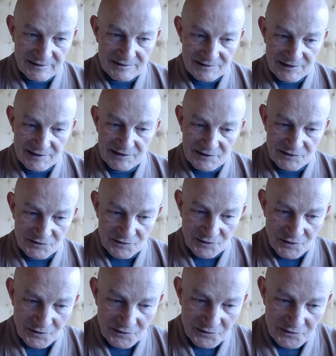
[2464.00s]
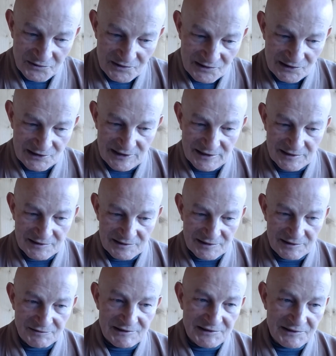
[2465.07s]
there is no strict
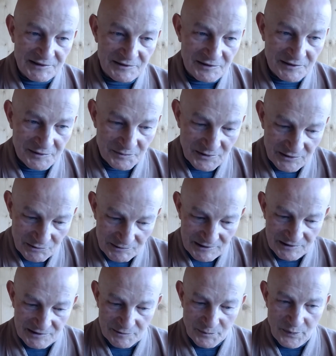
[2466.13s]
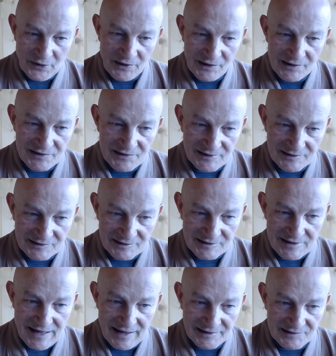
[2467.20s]
division between the birth and the
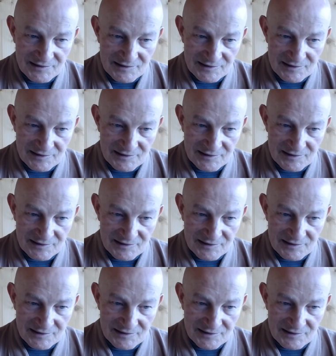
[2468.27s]
death.